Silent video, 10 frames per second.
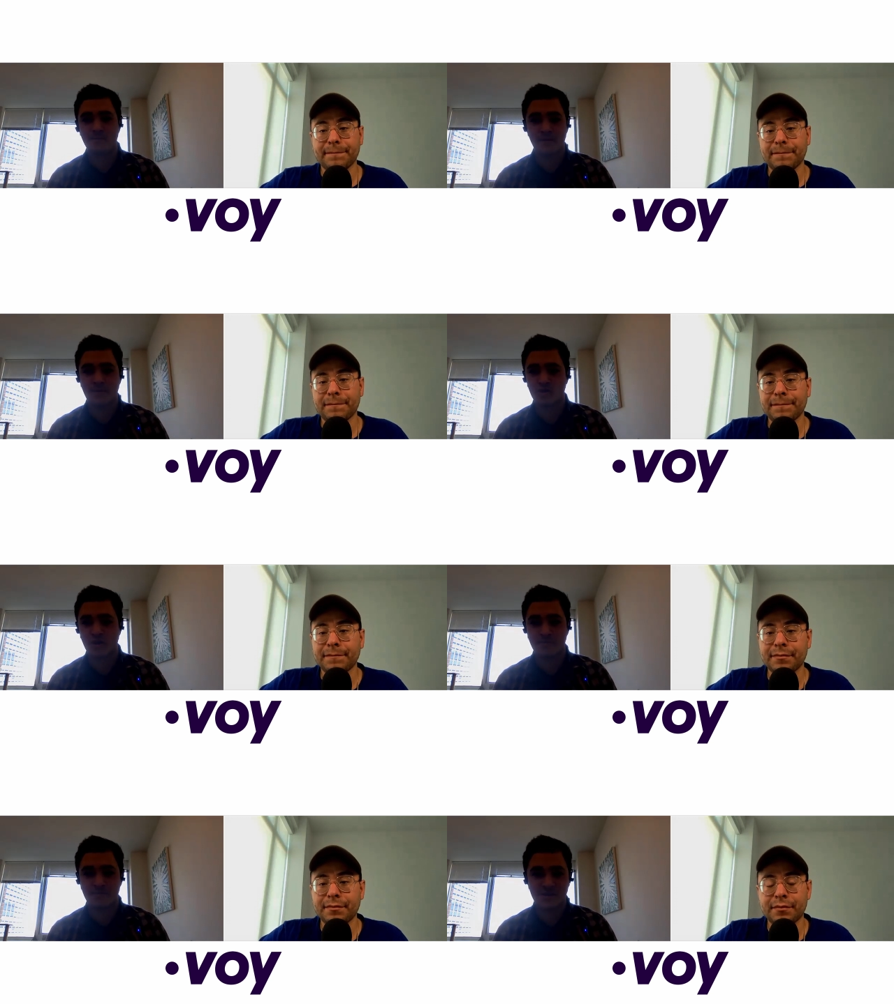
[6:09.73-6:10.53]
Speaker 1: Maybe I'll
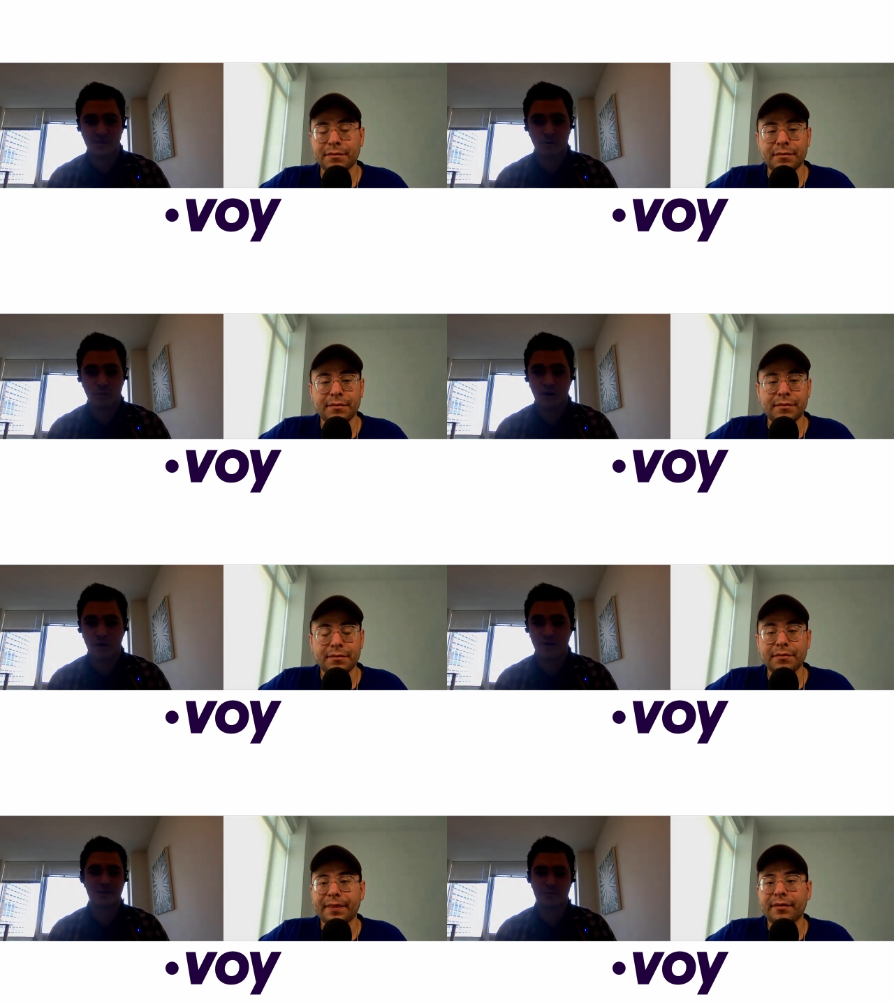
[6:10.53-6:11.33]
try the busier
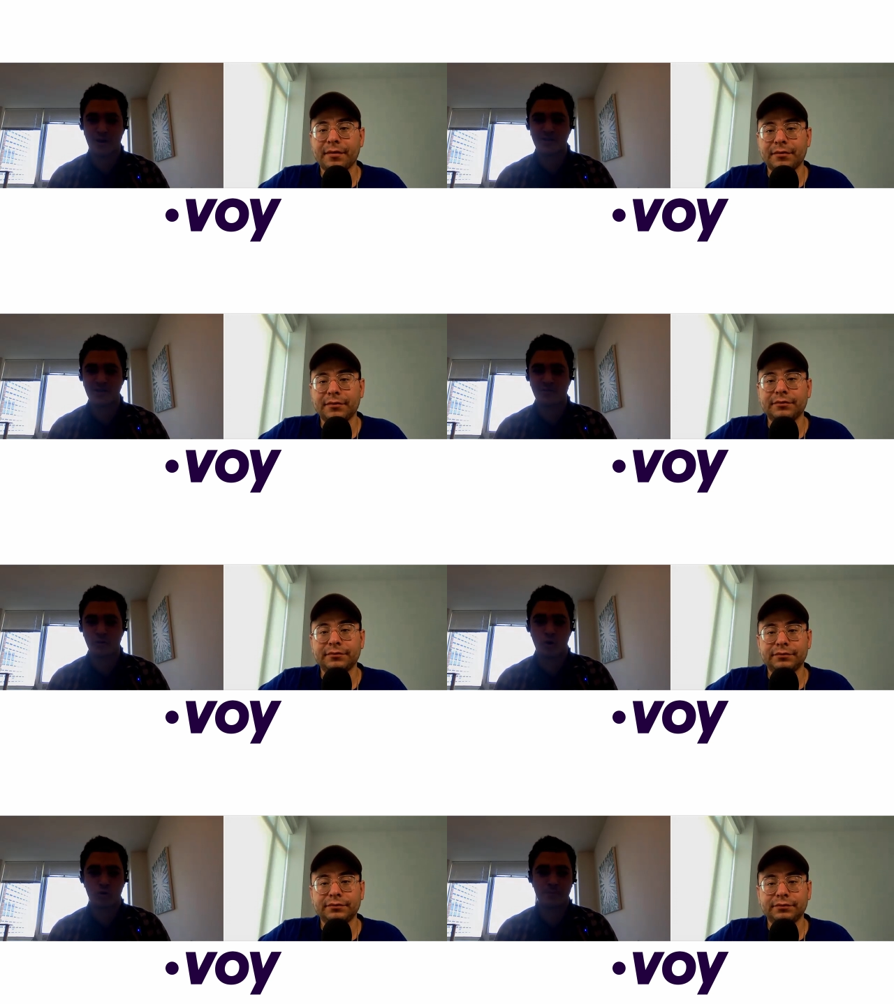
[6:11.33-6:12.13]
one. The process for
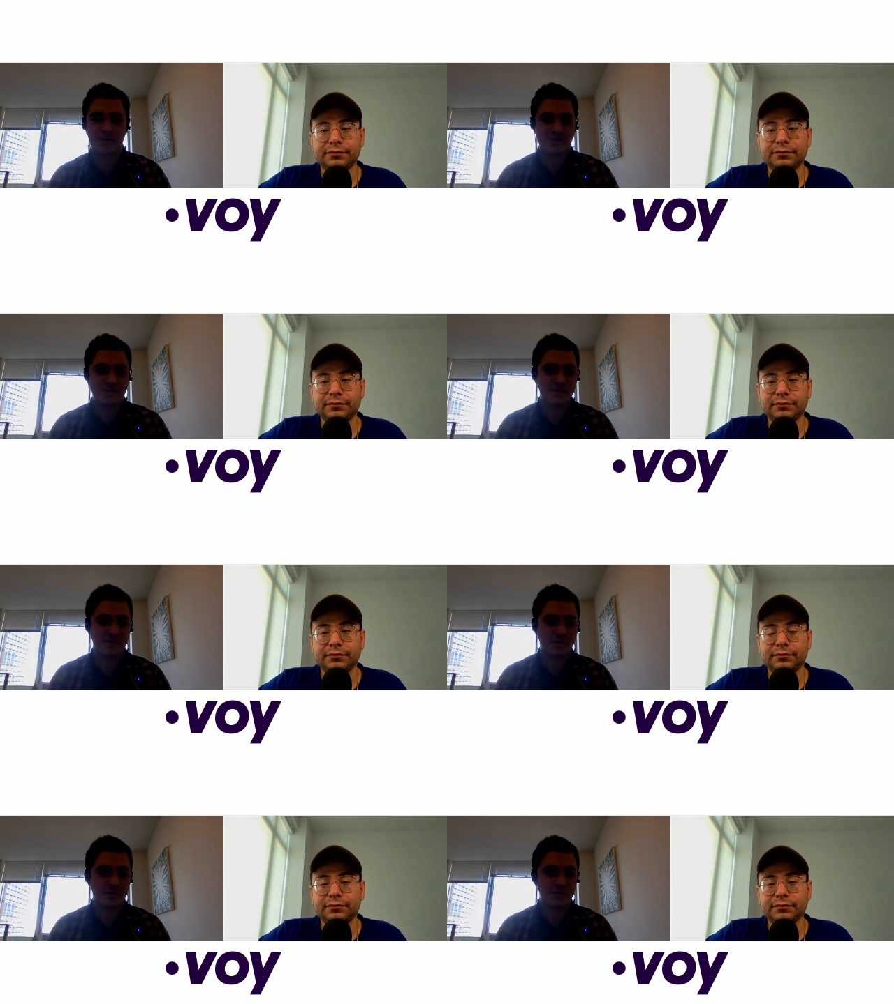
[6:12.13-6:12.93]
a local business is a
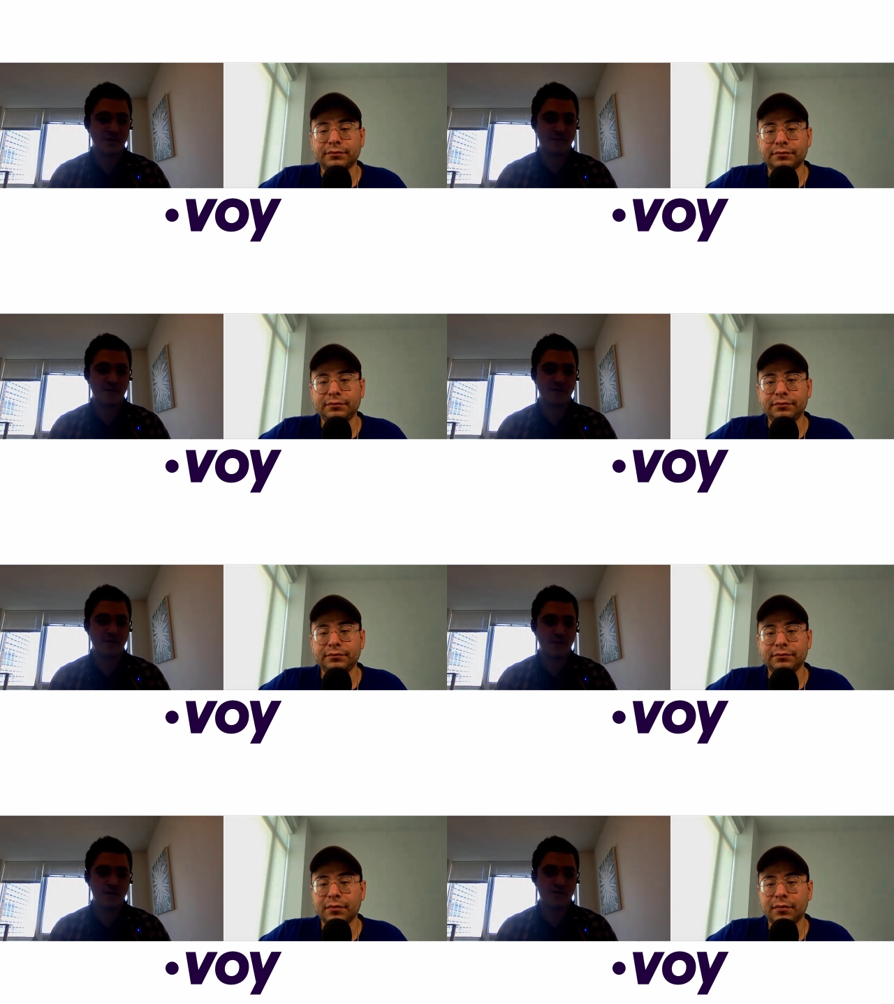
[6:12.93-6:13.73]
little different.
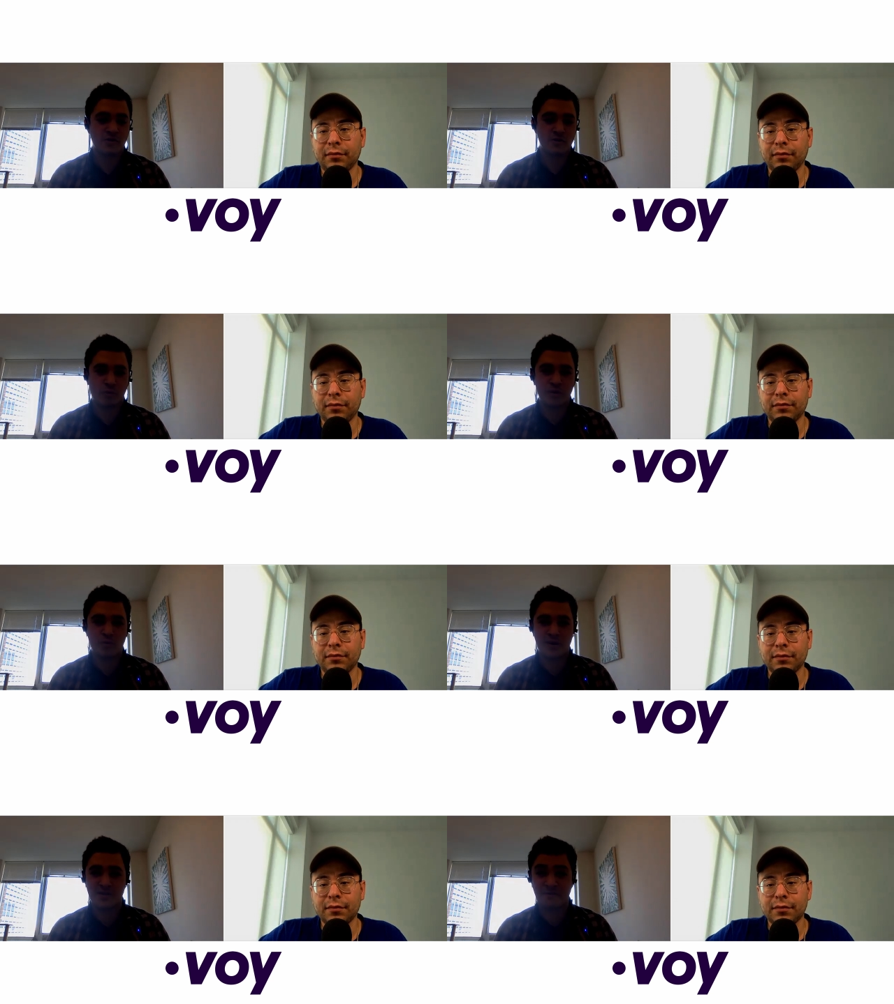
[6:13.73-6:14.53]
So you really
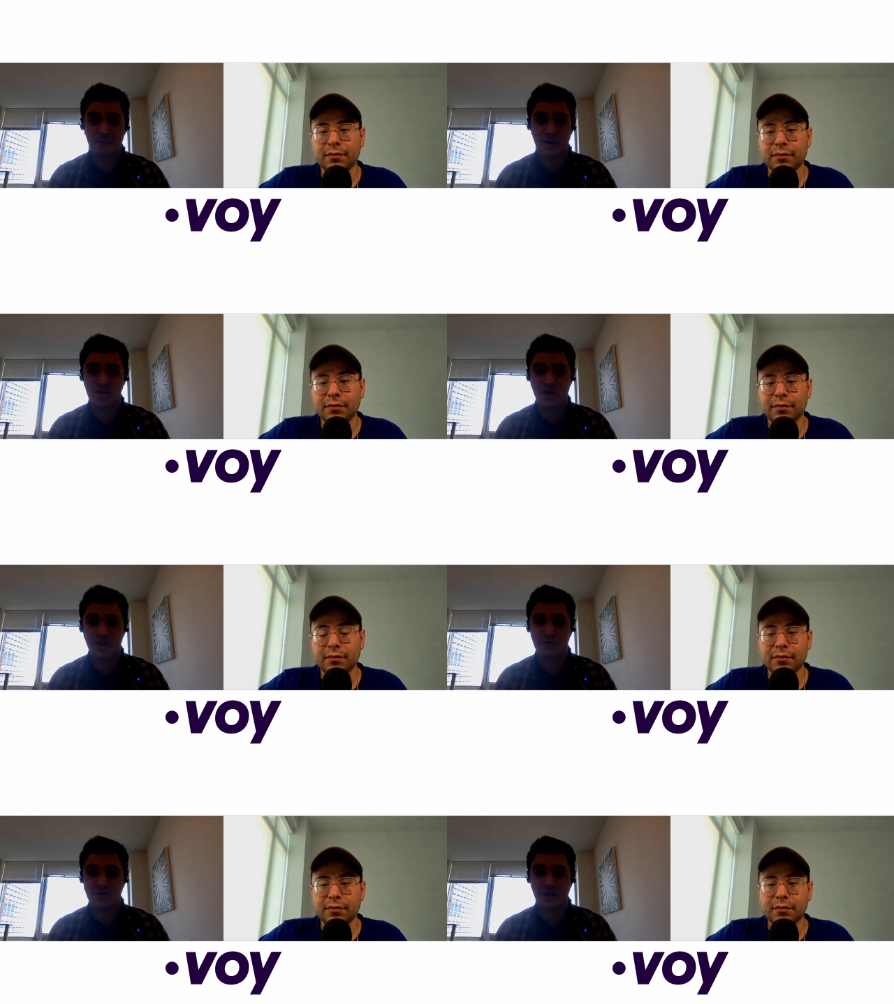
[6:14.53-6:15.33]
want to
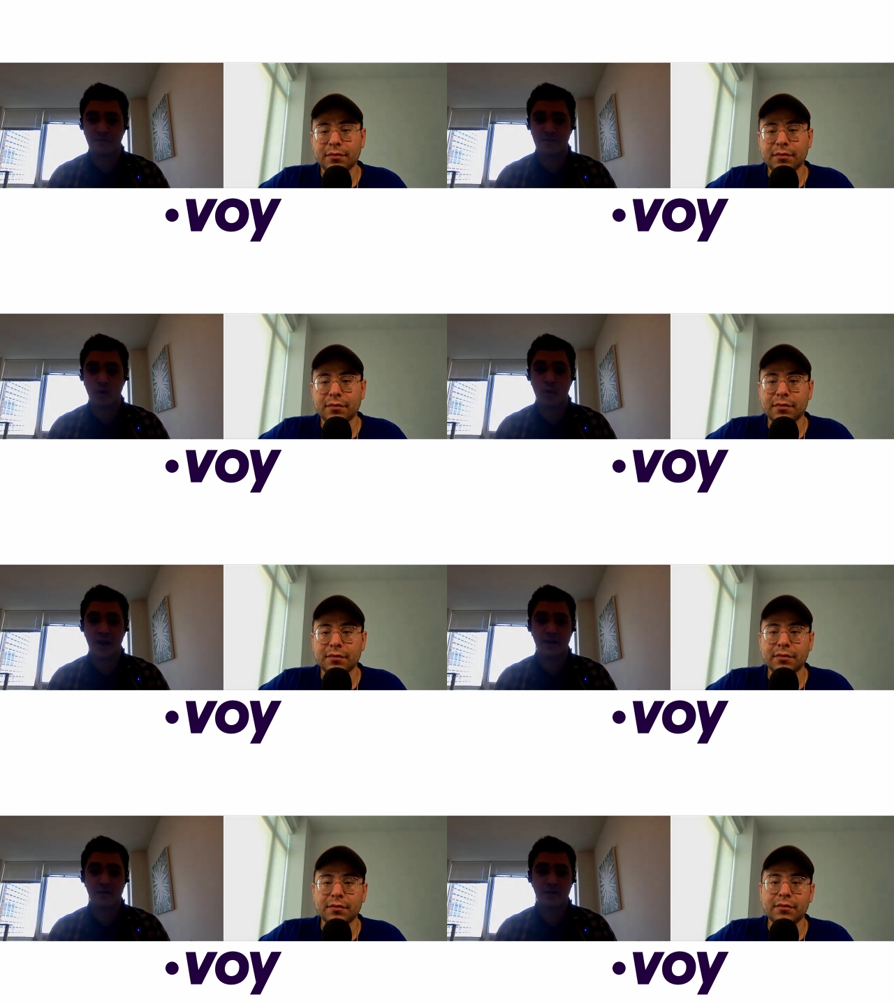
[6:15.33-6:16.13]
differentiate yourself in a way,